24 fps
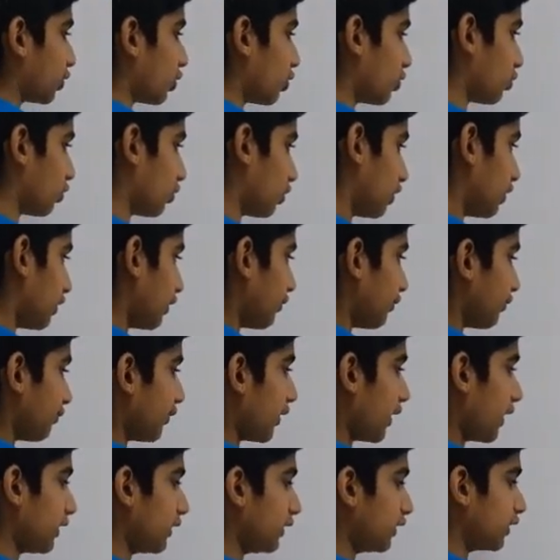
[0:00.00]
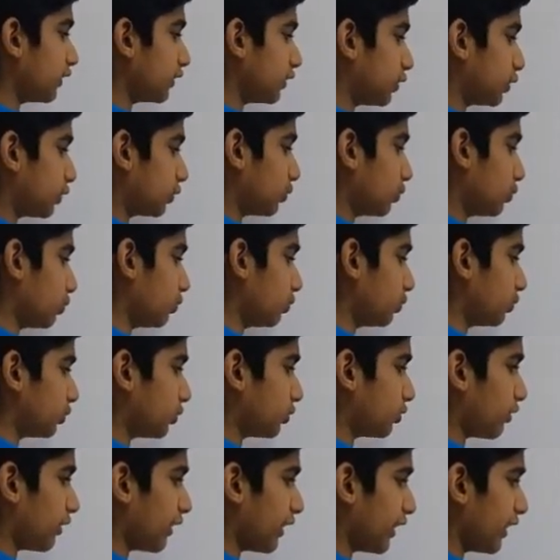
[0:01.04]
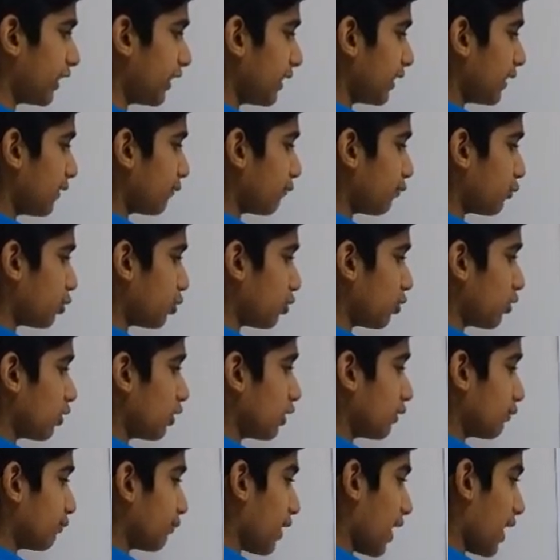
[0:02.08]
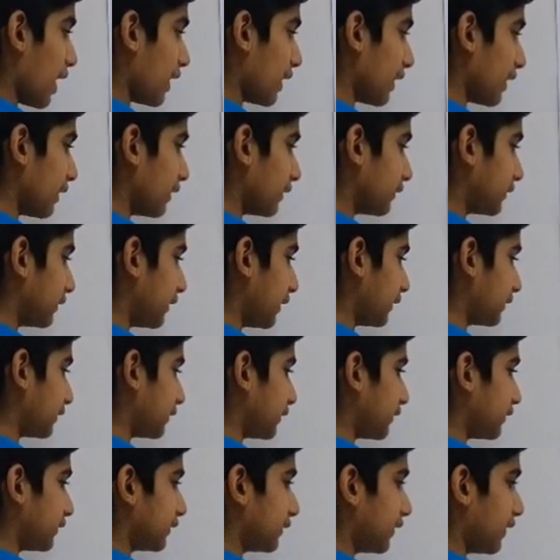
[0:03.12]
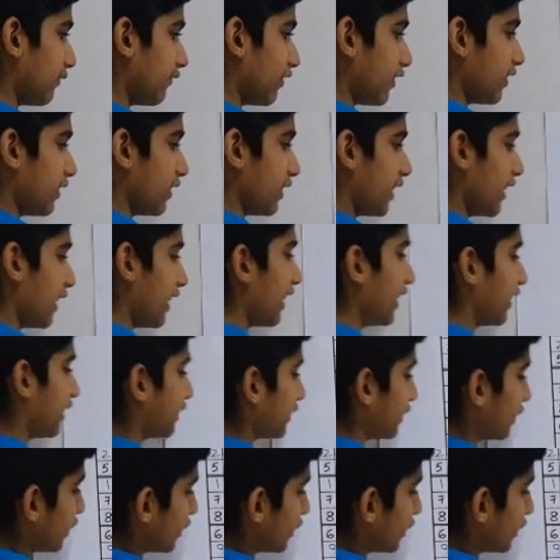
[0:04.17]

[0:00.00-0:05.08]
row. 1, 2, 3, 4, 5, 6, 7, 8.